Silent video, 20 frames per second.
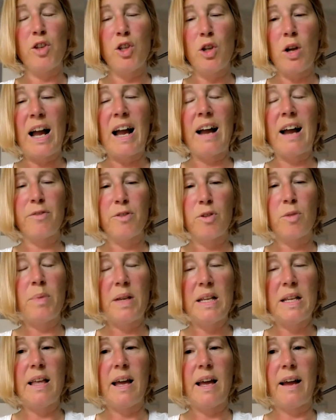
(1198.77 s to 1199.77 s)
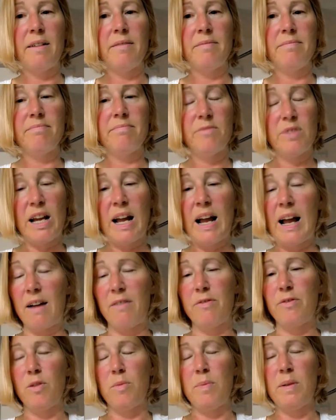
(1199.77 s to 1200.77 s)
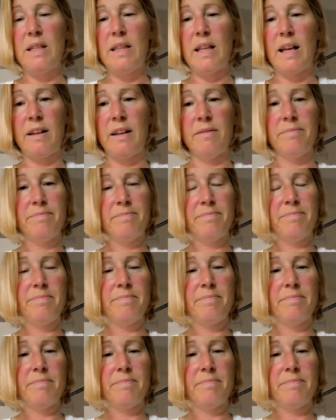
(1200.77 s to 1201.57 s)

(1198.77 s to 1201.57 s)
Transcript: You have to be there. You have to be there.